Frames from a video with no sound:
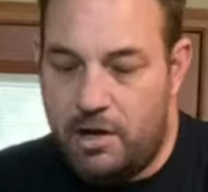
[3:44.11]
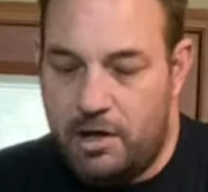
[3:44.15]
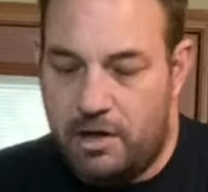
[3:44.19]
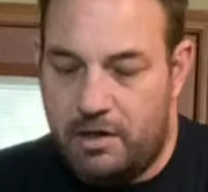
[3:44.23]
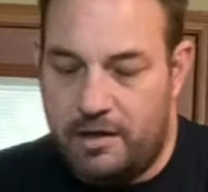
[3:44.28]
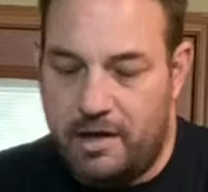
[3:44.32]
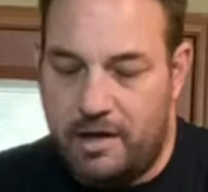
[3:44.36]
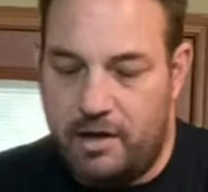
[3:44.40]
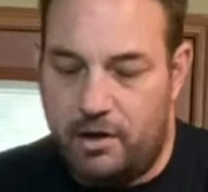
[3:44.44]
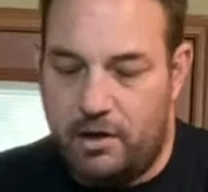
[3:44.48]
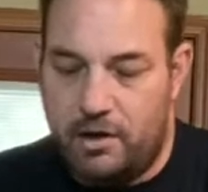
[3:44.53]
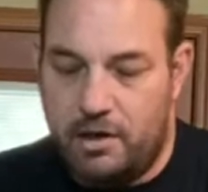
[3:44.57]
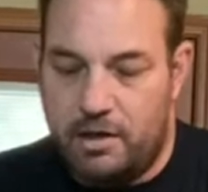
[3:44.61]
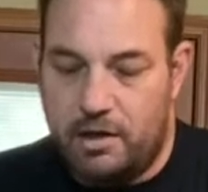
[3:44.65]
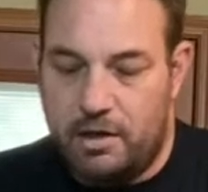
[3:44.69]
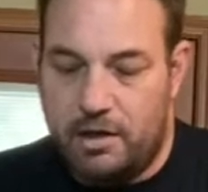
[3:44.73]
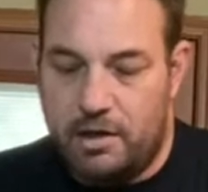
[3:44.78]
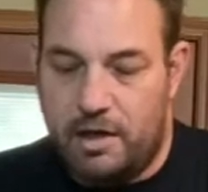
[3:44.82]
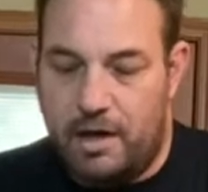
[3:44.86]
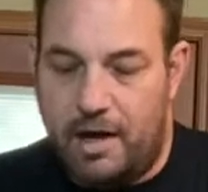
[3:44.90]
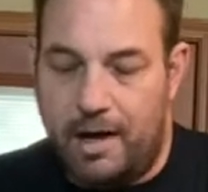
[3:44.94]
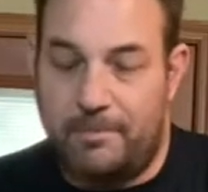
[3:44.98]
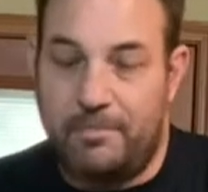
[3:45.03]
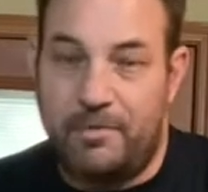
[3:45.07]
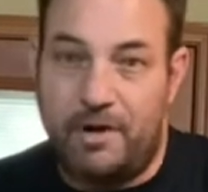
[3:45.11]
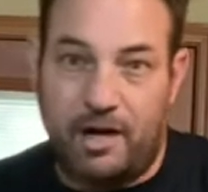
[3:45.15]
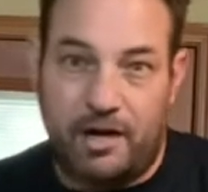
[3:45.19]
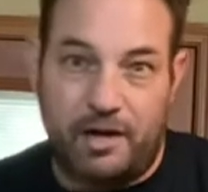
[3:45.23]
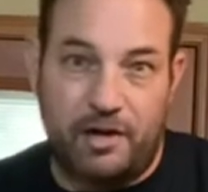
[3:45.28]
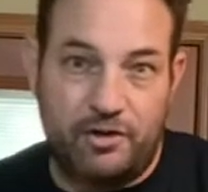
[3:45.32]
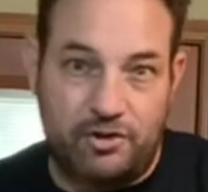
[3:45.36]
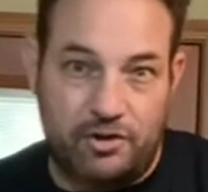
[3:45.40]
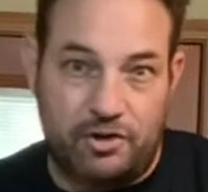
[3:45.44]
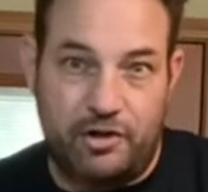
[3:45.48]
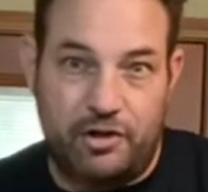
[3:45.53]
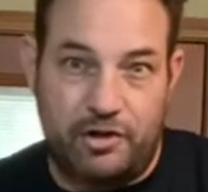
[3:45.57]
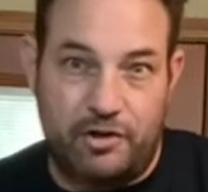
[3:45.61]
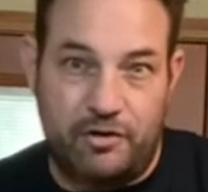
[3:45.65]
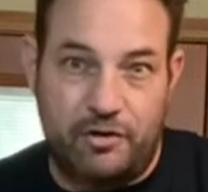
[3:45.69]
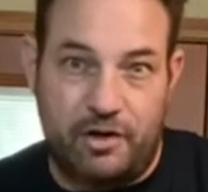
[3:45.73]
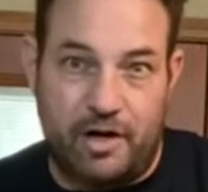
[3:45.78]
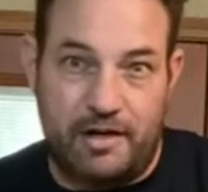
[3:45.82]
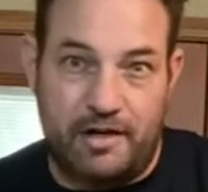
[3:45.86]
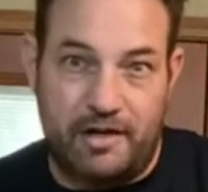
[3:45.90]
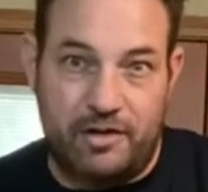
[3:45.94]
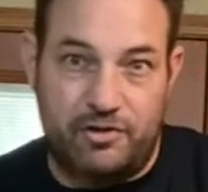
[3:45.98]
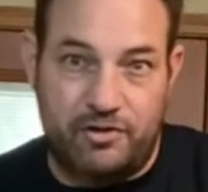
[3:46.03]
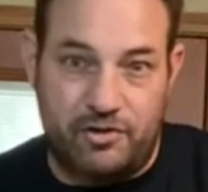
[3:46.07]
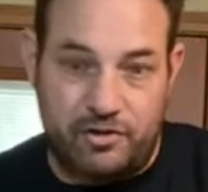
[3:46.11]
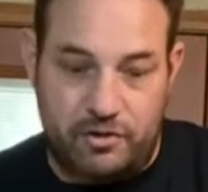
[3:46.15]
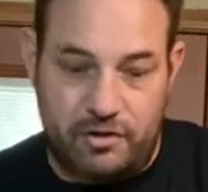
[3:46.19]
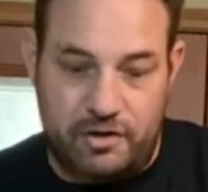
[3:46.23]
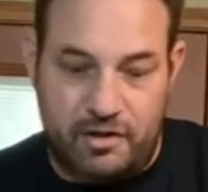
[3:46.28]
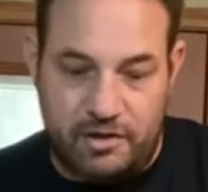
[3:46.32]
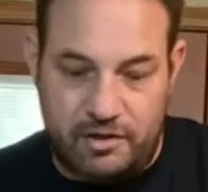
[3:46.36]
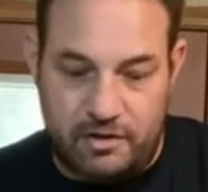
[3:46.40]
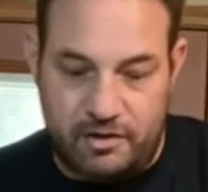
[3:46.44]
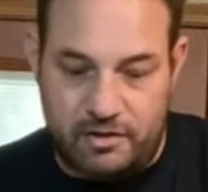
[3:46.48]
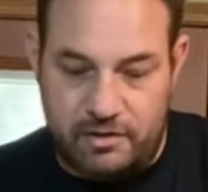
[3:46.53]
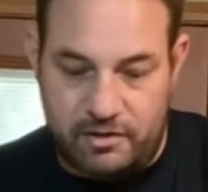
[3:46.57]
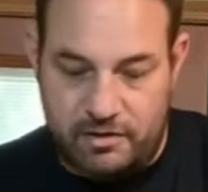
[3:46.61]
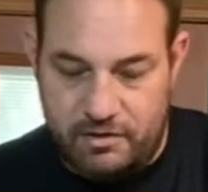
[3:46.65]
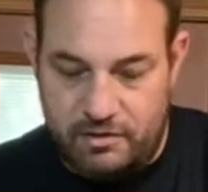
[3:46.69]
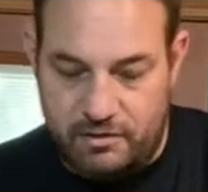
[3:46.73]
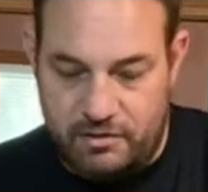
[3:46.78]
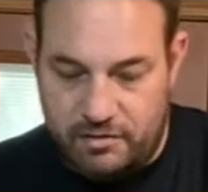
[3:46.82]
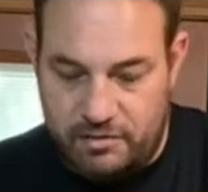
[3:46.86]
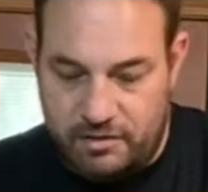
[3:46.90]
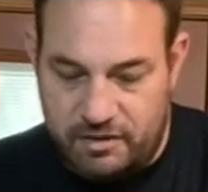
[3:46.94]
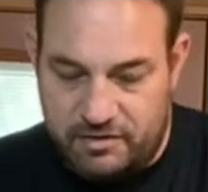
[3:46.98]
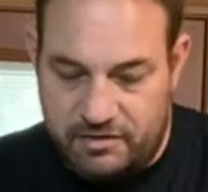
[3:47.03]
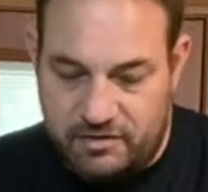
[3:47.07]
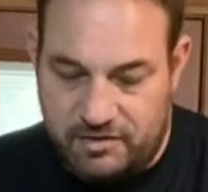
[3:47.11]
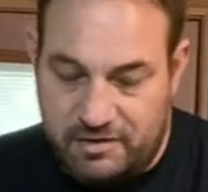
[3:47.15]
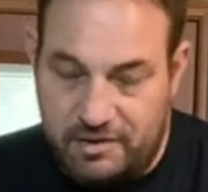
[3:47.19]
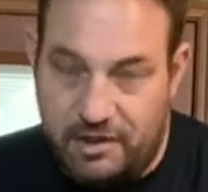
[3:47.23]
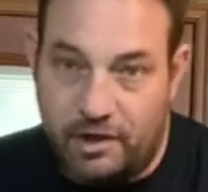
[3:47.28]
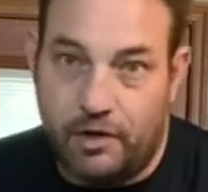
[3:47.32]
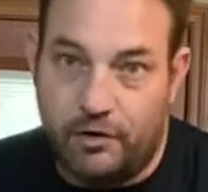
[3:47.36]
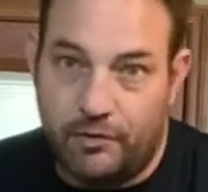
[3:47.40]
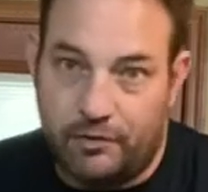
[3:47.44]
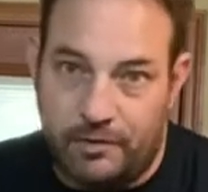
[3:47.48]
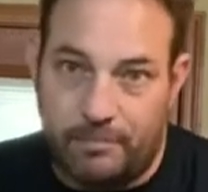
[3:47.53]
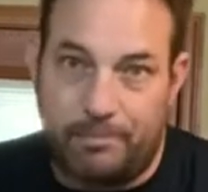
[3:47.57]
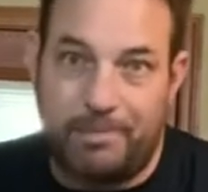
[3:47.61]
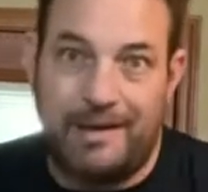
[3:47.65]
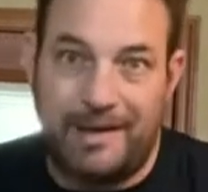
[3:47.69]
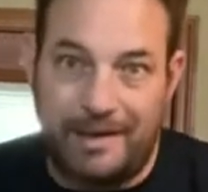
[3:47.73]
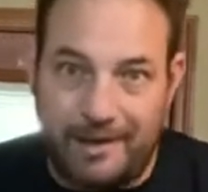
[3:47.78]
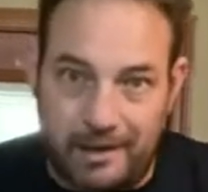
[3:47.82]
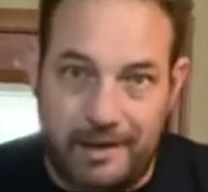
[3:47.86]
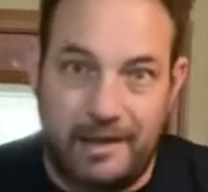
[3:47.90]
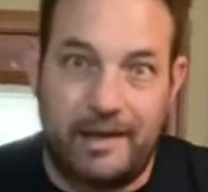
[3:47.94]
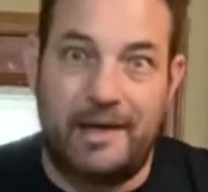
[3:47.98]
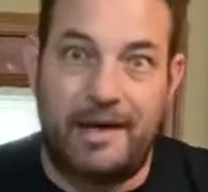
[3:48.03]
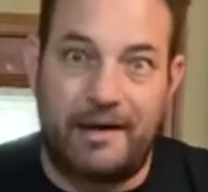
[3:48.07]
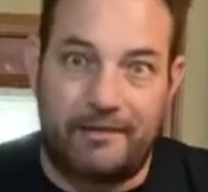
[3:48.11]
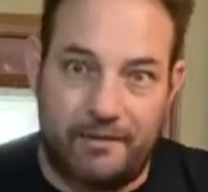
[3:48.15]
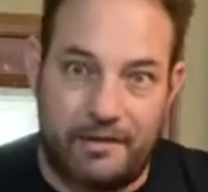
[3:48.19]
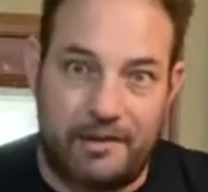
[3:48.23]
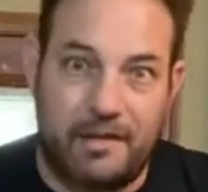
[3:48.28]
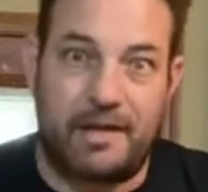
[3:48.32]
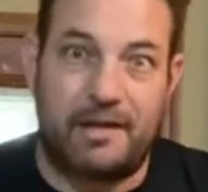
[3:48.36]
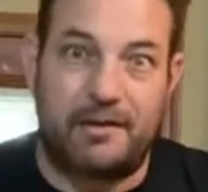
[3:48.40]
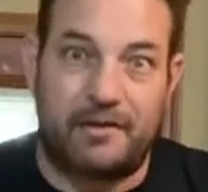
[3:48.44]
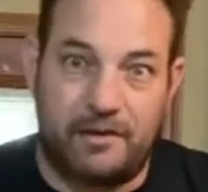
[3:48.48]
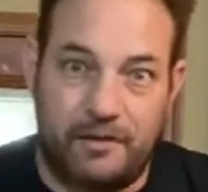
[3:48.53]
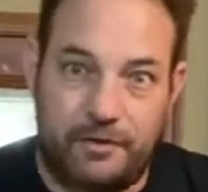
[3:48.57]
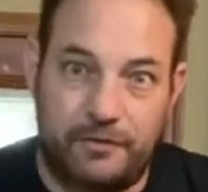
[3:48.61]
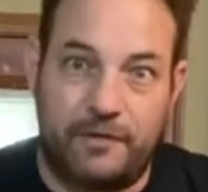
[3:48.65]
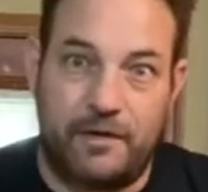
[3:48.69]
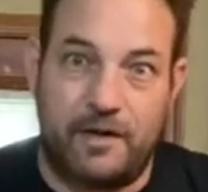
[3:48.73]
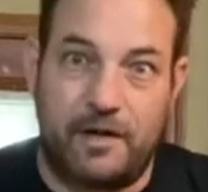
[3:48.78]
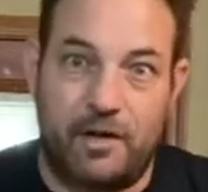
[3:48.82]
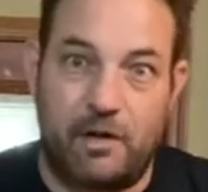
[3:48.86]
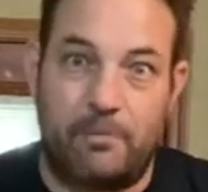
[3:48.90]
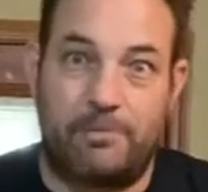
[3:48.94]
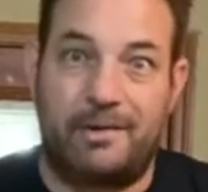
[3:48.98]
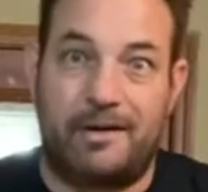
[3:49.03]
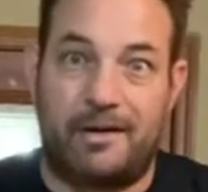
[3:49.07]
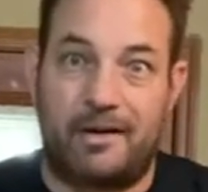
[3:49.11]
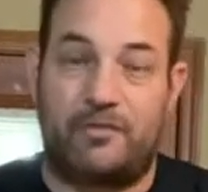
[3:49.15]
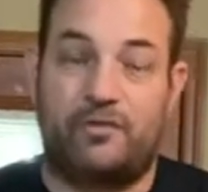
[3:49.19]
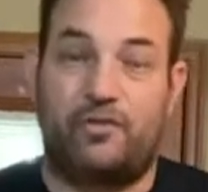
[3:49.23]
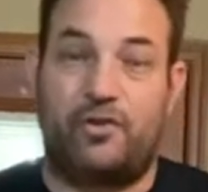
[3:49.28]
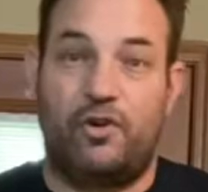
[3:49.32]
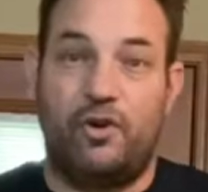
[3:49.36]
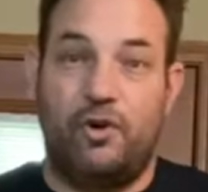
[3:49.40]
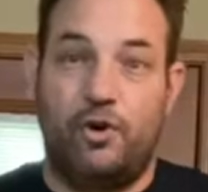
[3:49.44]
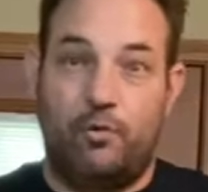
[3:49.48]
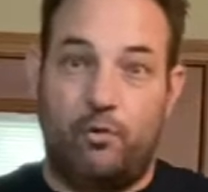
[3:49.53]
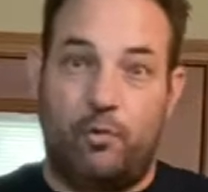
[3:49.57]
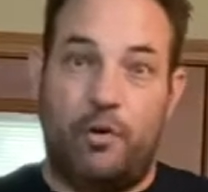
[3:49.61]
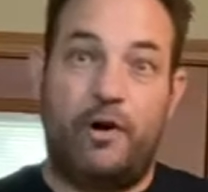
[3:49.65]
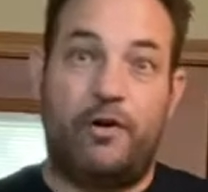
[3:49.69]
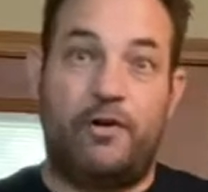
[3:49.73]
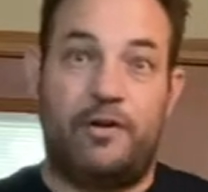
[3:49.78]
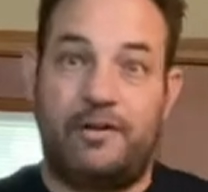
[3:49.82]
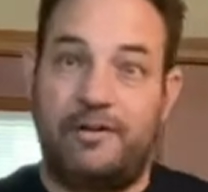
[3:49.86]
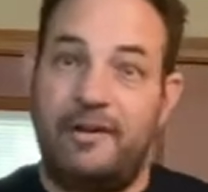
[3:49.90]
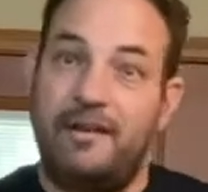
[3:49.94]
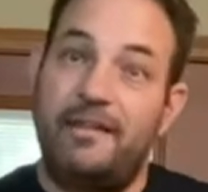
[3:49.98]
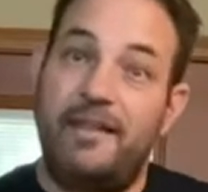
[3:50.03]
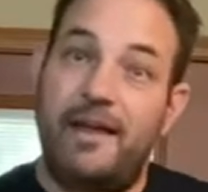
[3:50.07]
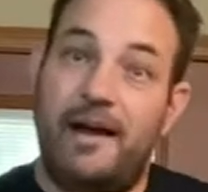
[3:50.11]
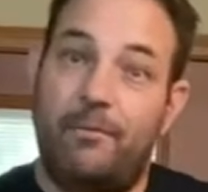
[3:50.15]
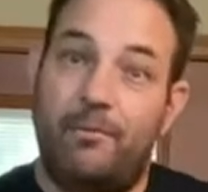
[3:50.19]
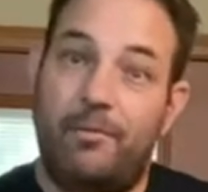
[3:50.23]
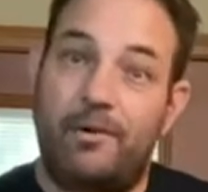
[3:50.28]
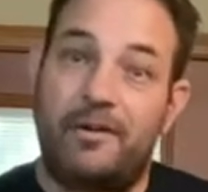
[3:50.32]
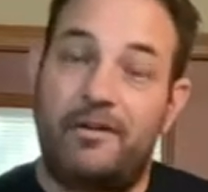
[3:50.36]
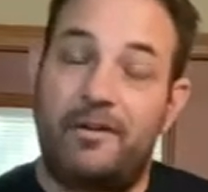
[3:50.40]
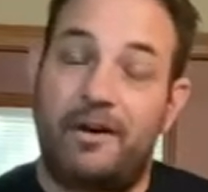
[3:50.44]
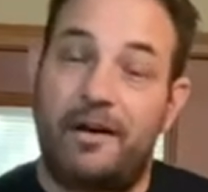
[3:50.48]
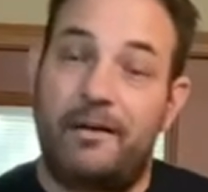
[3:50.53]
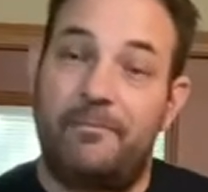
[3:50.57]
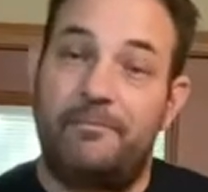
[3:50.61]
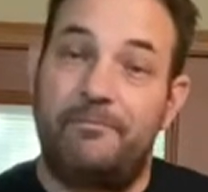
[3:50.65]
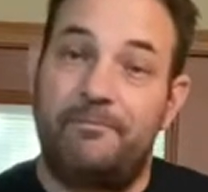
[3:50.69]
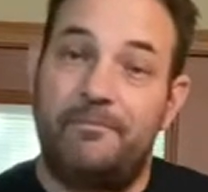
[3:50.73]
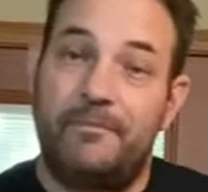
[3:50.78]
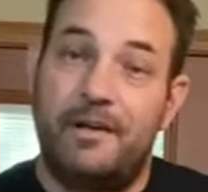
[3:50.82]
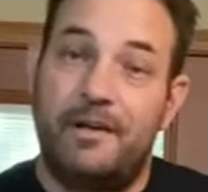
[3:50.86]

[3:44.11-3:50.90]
Now I'm not going to show you. I didn't do the peeling and everything in this video because we already did that one time.